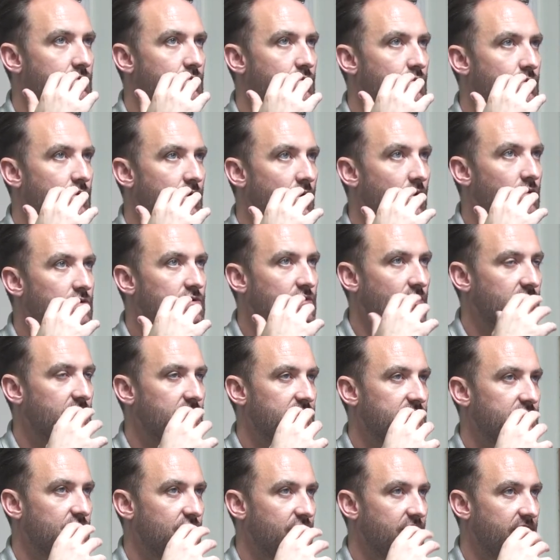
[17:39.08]
we also
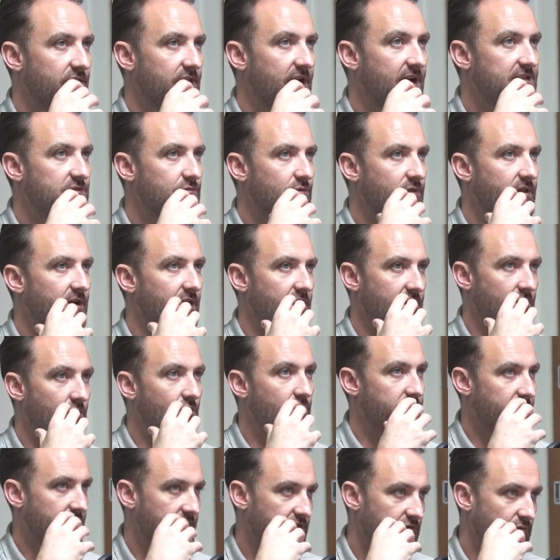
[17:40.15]
understood that that's what the
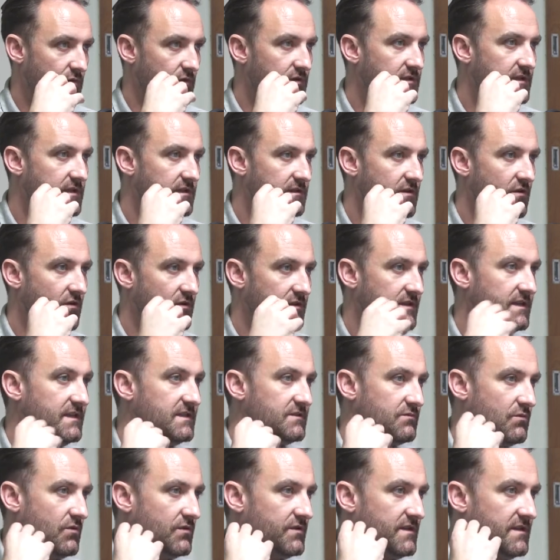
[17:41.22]
audience wanted. The
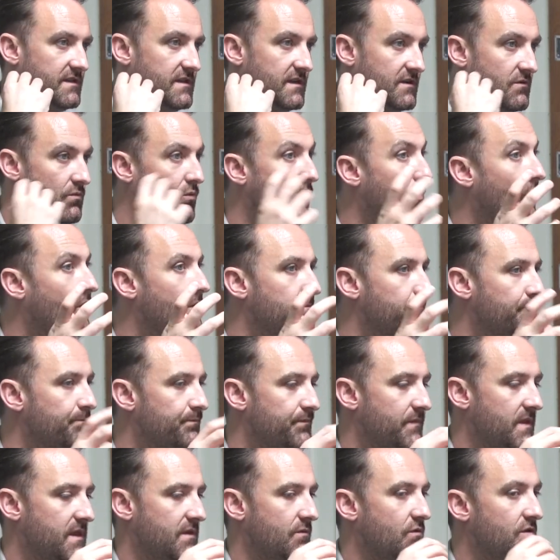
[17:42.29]
audience wanted a quote,
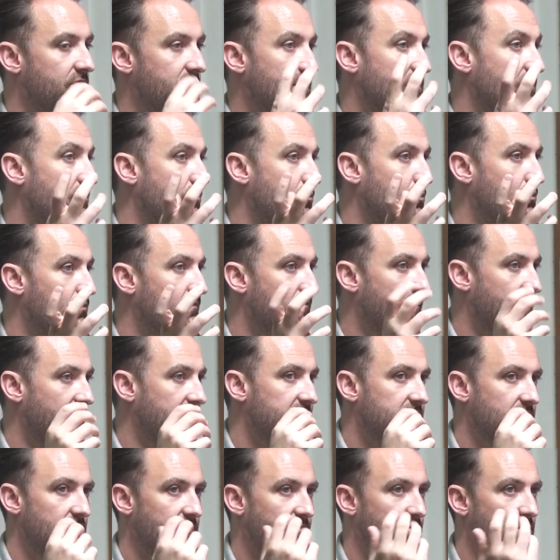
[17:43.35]
and they wanted a quote
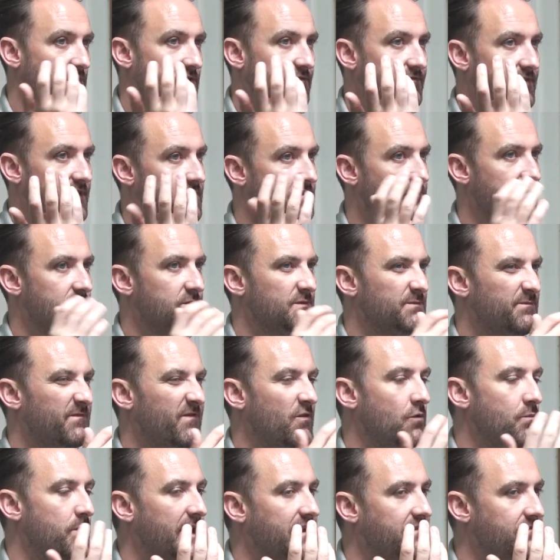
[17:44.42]
faster. They want to find, it was
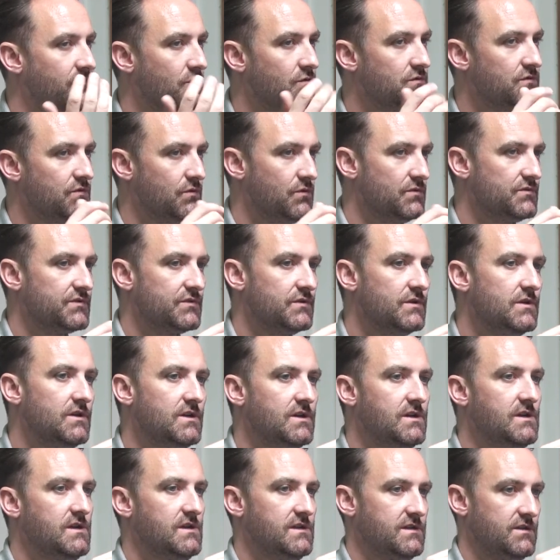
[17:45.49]
for bifold doors,
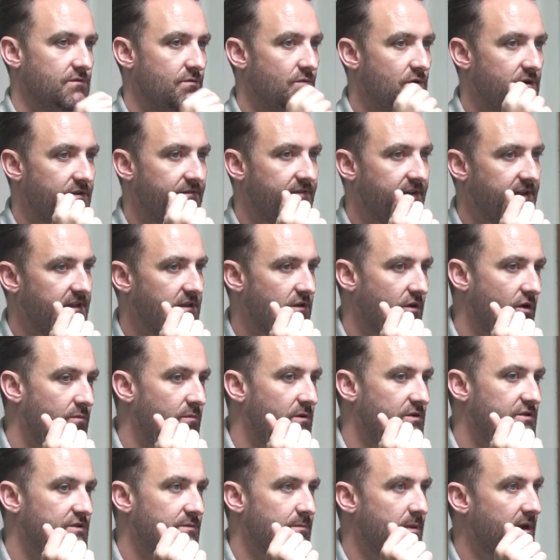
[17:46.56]
so they want to find out how
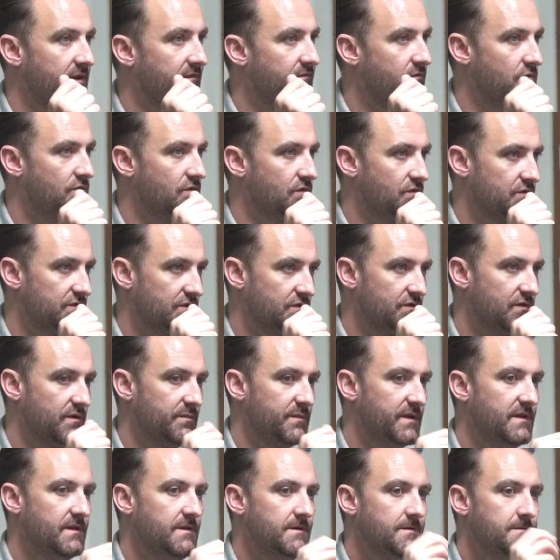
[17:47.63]
much bifold doors are going to
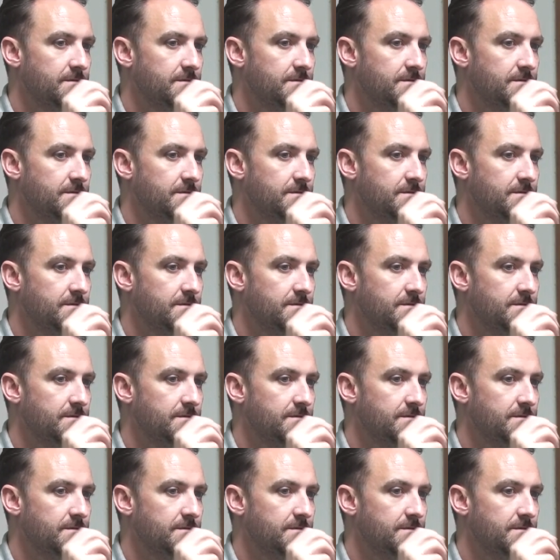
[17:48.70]
be.